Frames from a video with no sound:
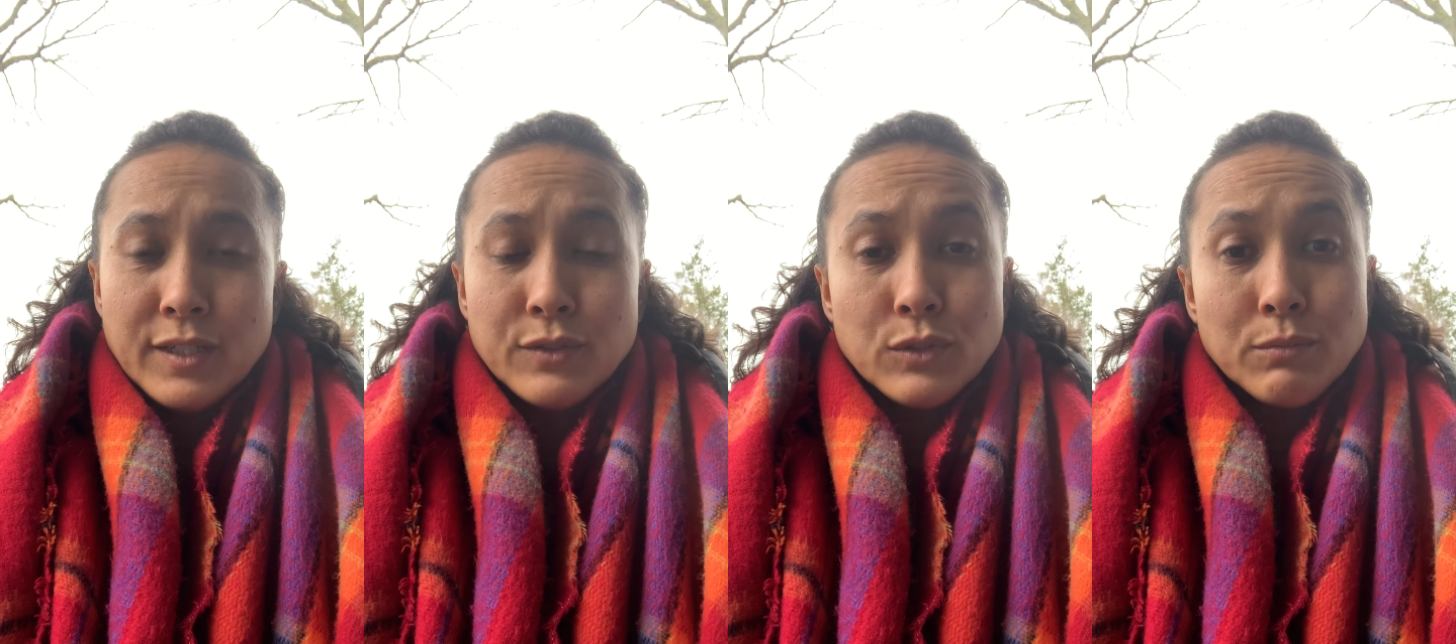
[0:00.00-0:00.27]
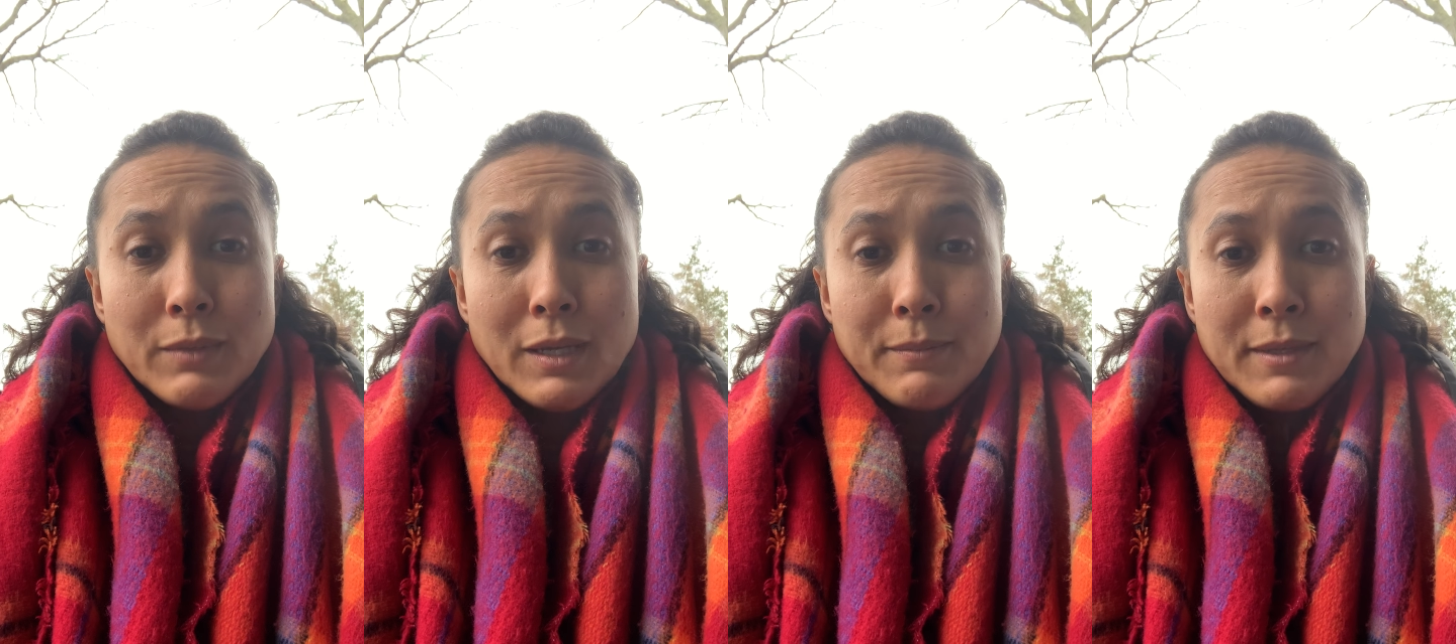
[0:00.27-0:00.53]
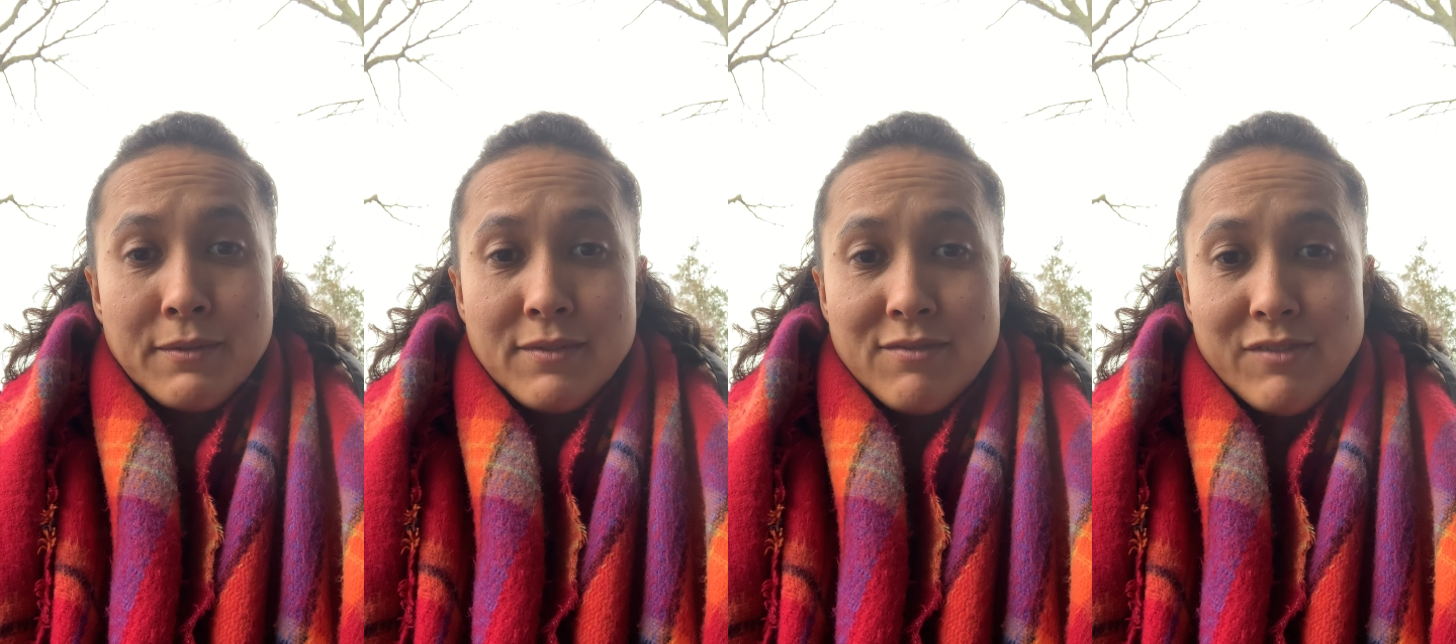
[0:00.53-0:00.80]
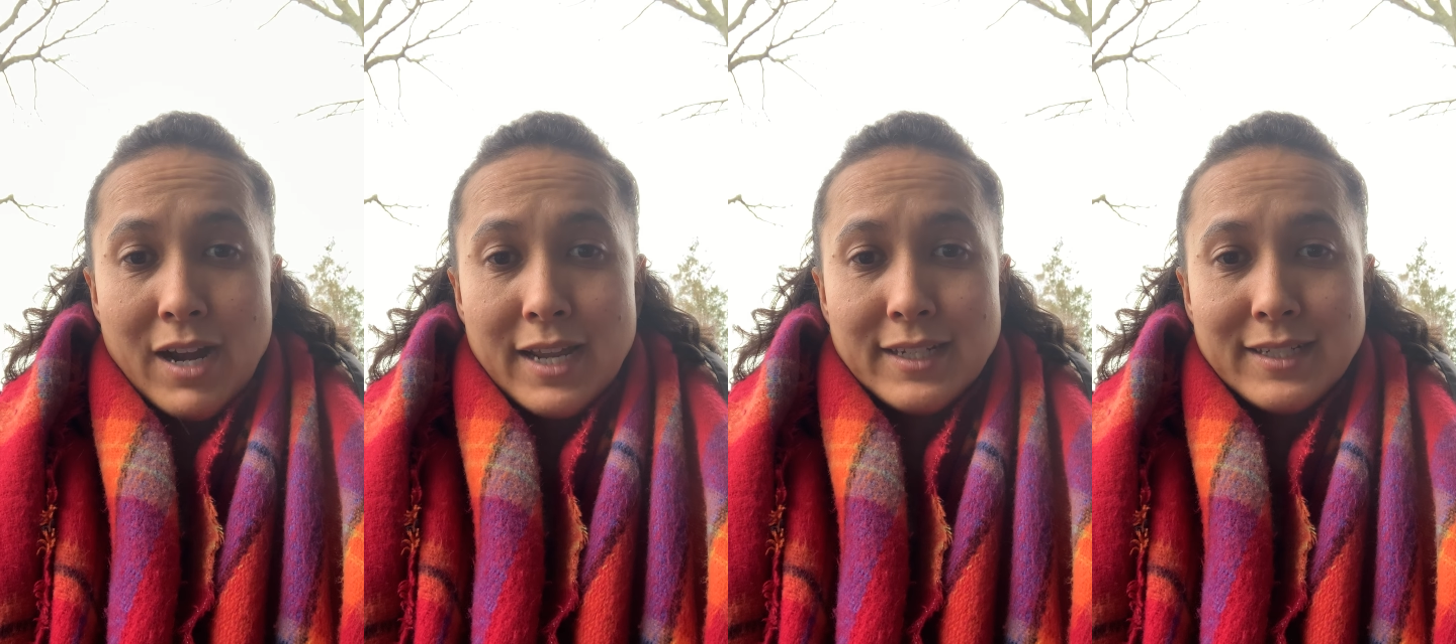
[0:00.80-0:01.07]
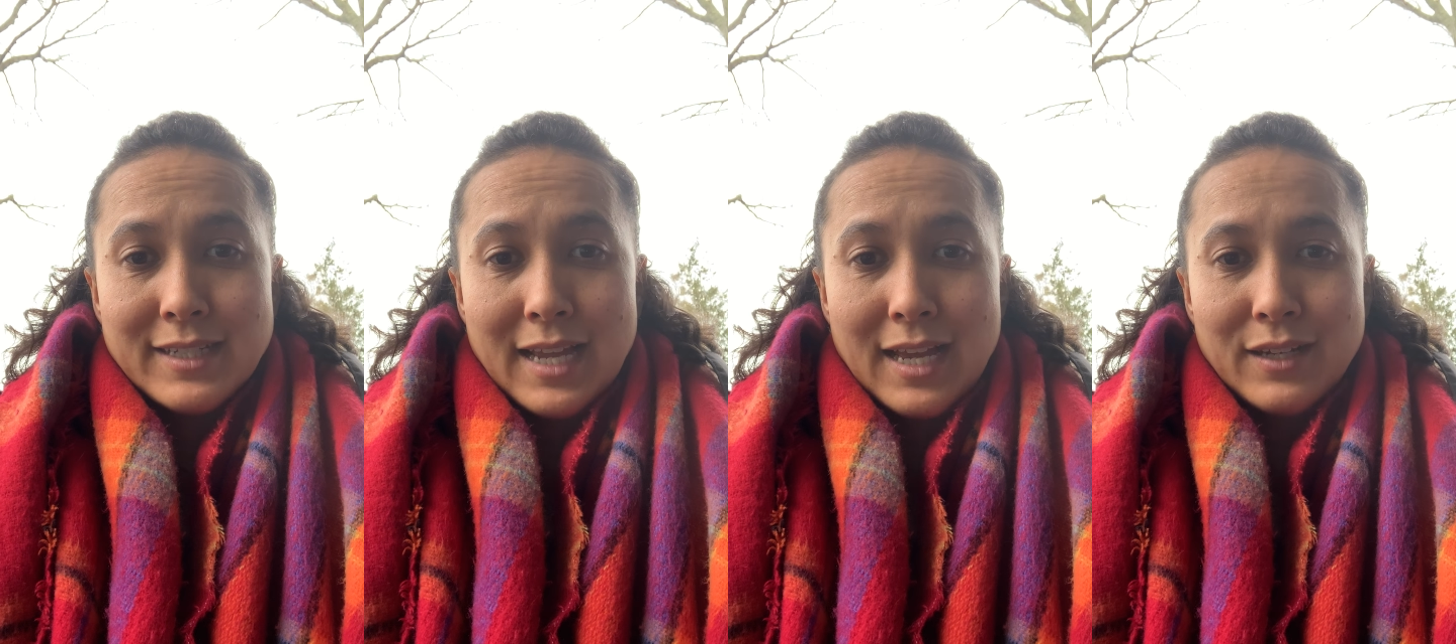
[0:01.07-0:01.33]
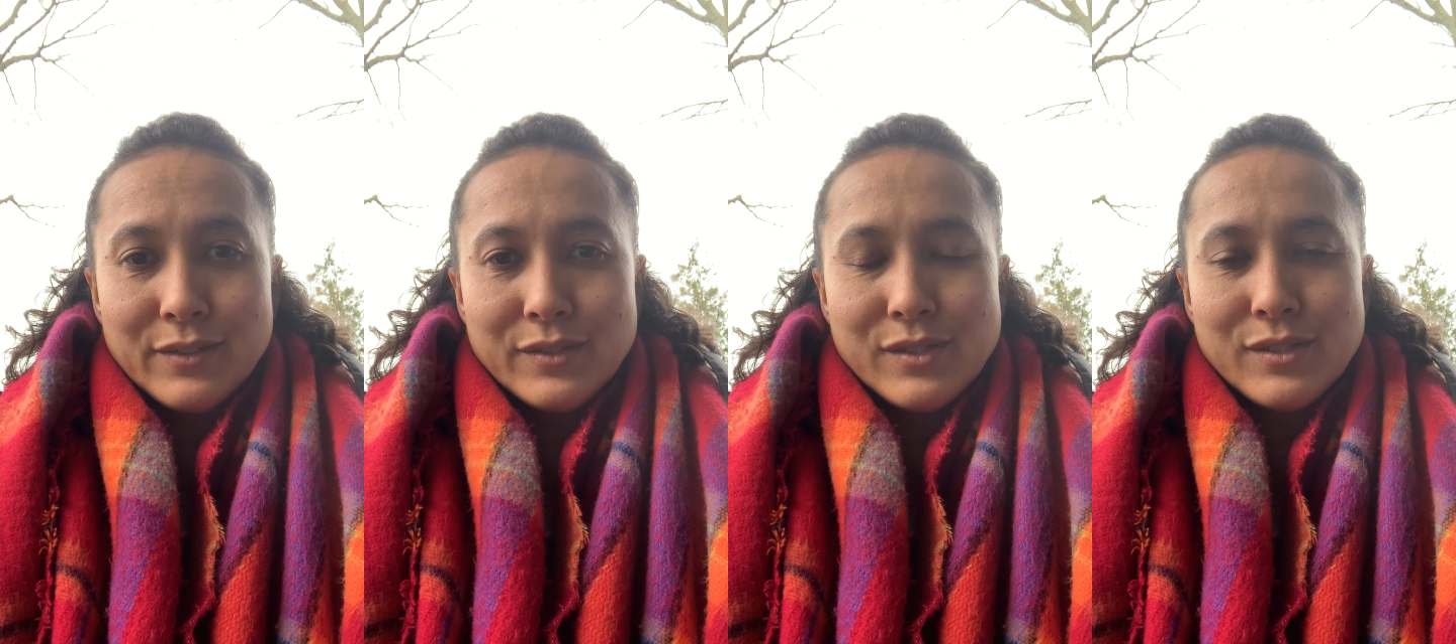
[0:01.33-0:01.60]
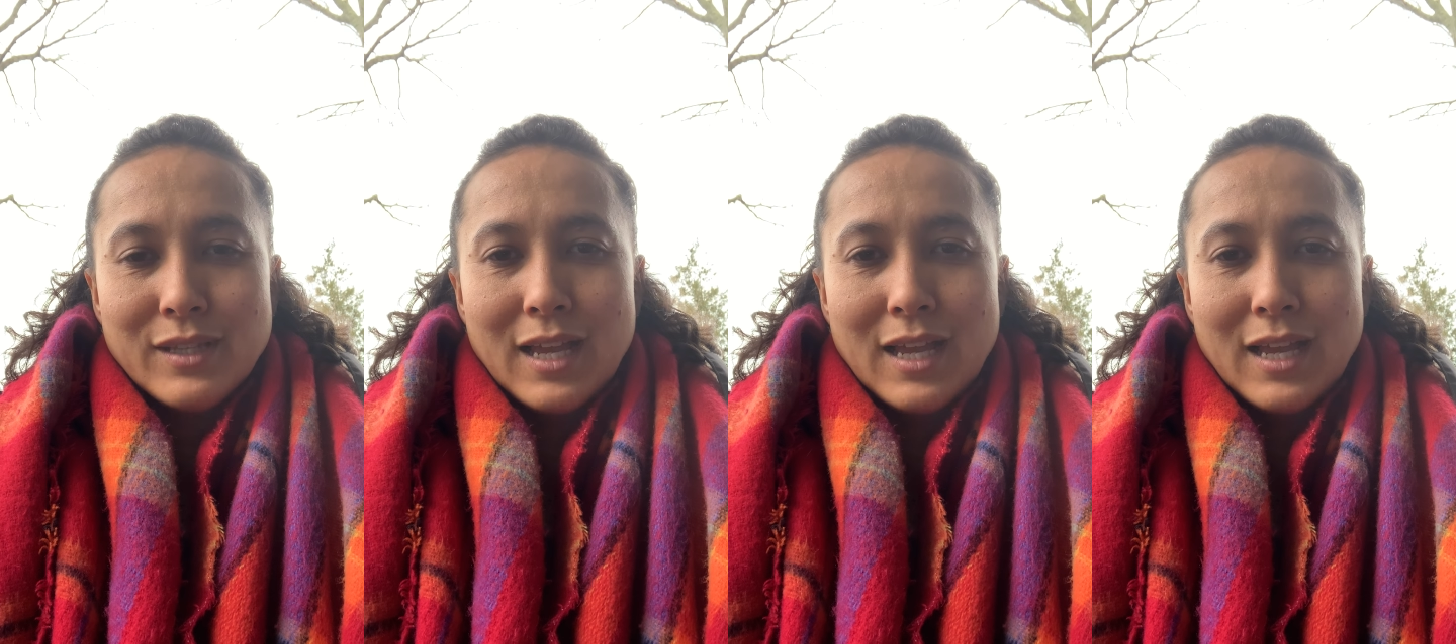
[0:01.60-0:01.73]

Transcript: to maybe even write it down so